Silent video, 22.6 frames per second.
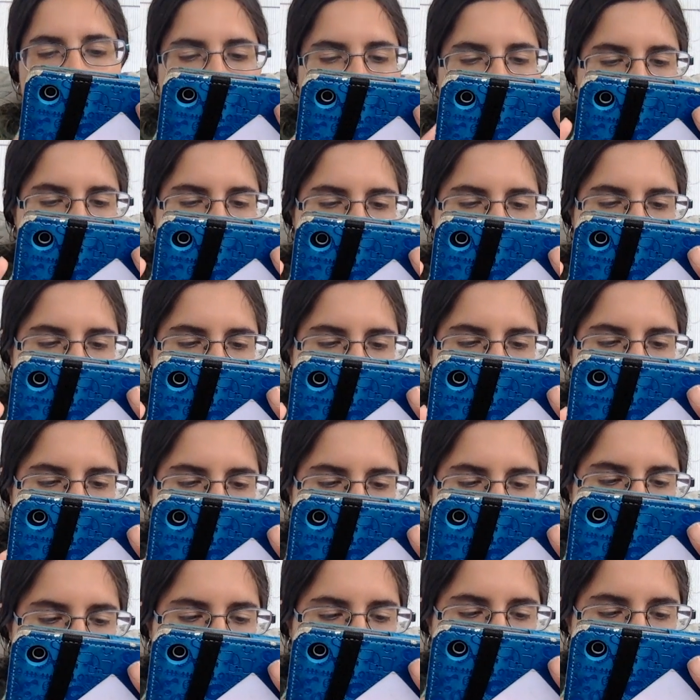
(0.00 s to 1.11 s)
let's see,
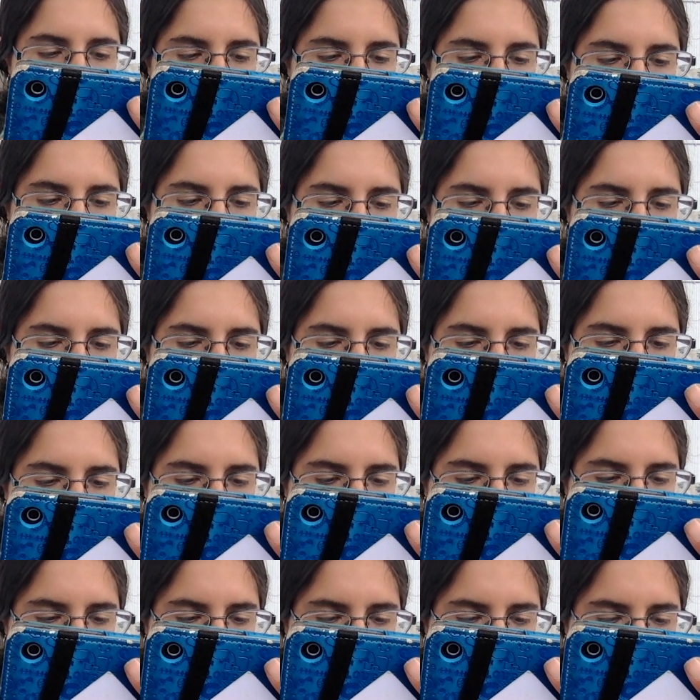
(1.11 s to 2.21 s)
chapter 4,
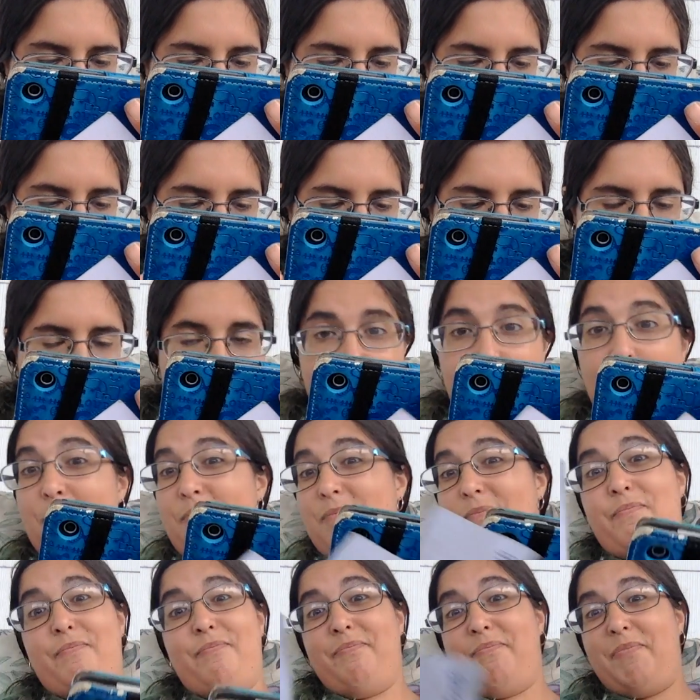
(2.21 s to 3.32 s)
which is like,
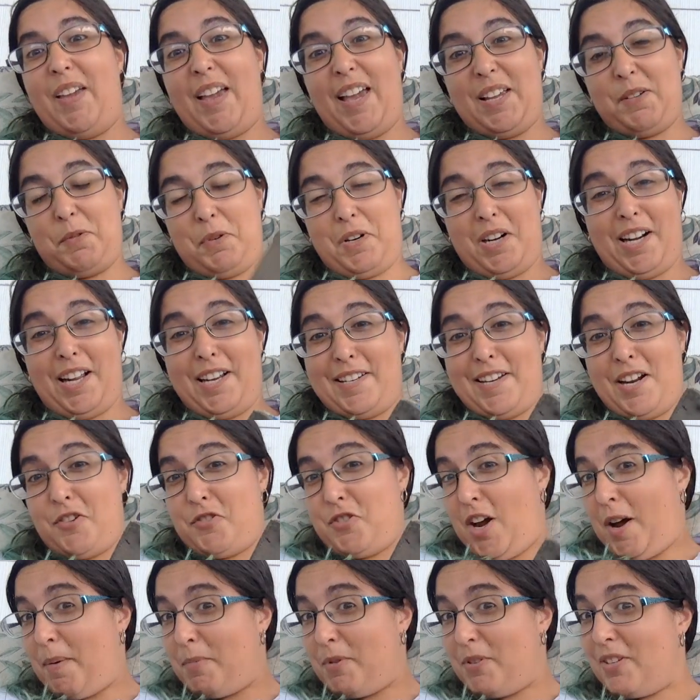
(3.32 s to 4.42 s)
I guess we're going to get 10
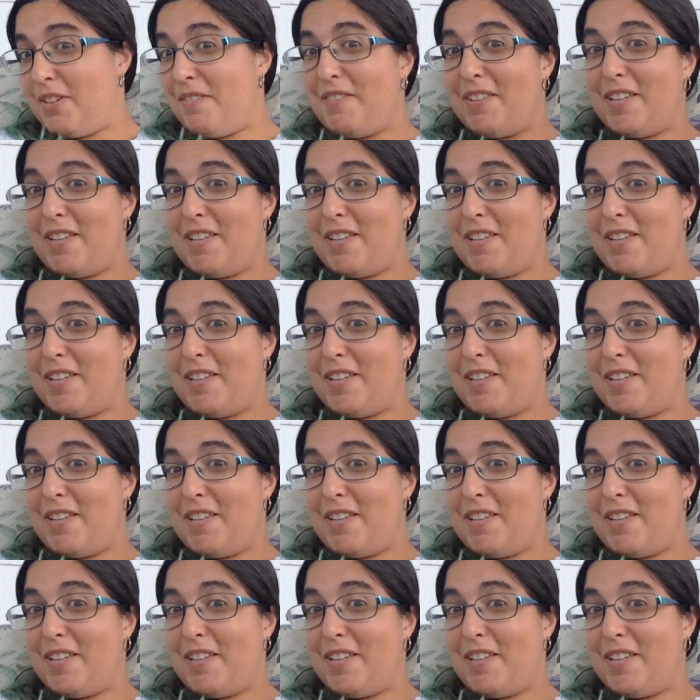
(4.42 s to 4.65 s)
chapters of